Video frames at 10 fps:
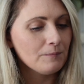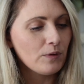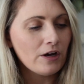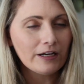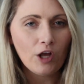
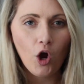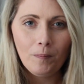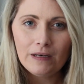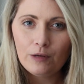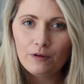We already
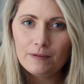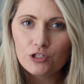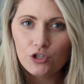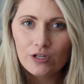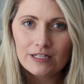opened it. We've been
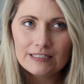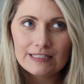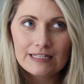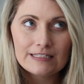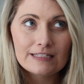shooting
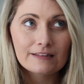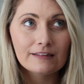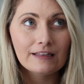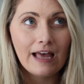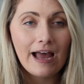since
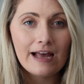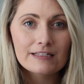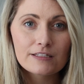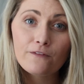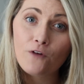
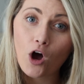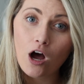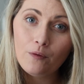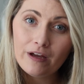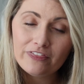last
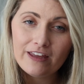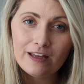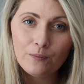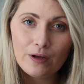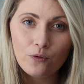fall with
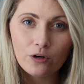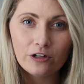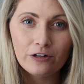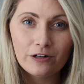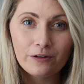it. We
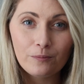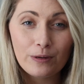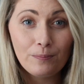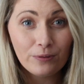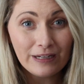ordered them,
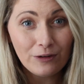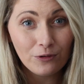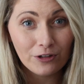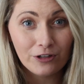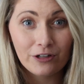we
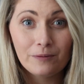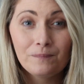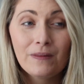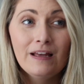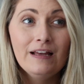pre-ordered
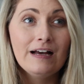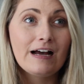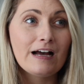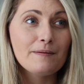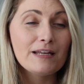them,
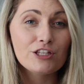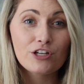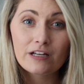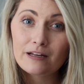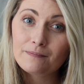and it
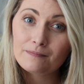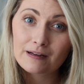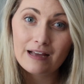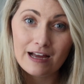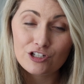took them,
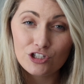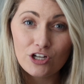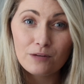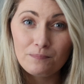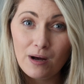gosh, it
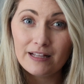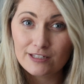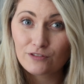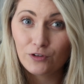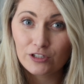took
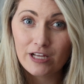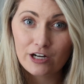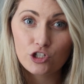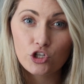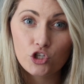months for it to
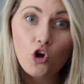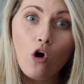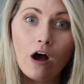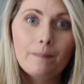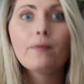actually show
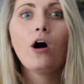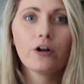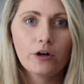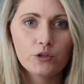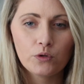up on
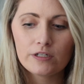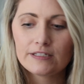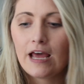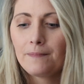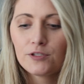our
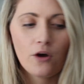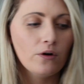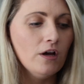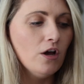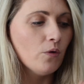doorstep.
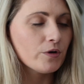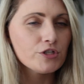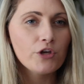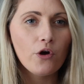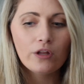So we're
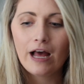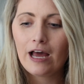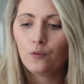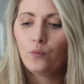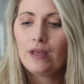so
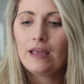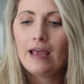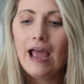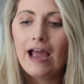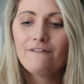glad we
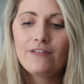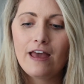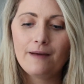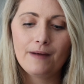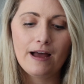have
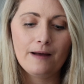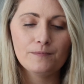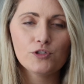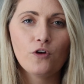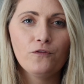them.
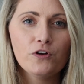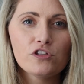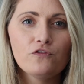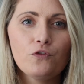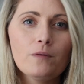So first
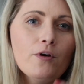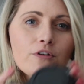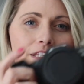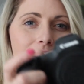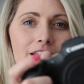and
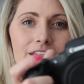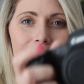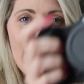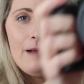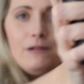foremost is the
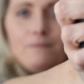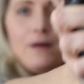camera